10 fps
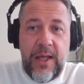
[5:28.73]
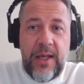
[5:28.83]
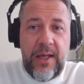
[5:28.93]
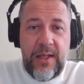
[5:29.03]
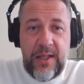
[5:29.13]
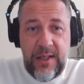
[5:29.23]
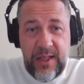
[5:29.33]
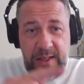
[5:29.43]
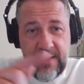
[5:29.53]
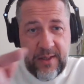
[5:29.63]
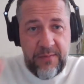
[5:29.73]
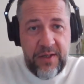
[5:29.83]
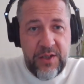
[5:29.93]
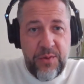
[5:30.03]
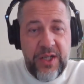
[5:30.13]
And in this
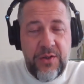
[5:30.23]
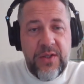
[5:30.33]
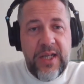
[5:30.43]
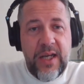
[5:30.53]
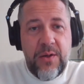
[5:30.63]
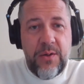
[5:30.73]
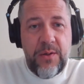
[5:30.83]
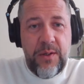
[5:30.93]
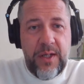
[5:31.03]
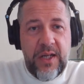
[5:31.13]
refrigeration cycle,